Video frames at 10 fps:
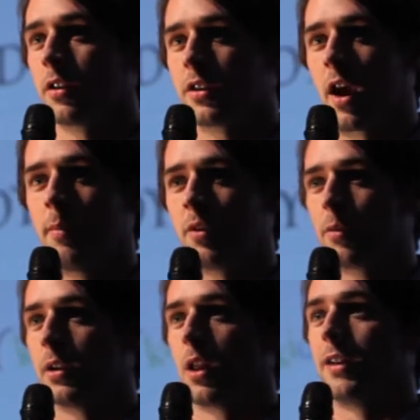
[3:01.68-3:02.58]
time. There's
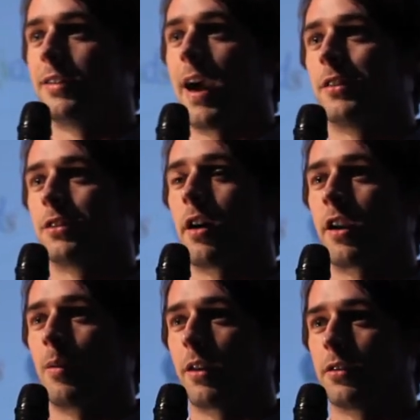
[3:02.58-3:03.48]
been a lot of dads
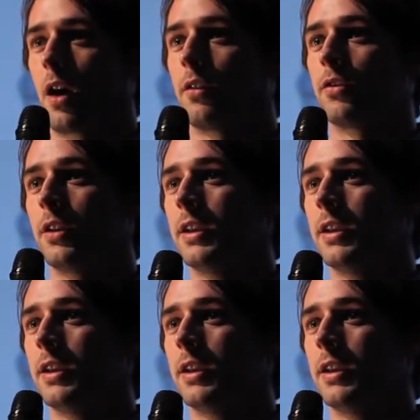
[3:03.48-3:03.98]
talking about stuff.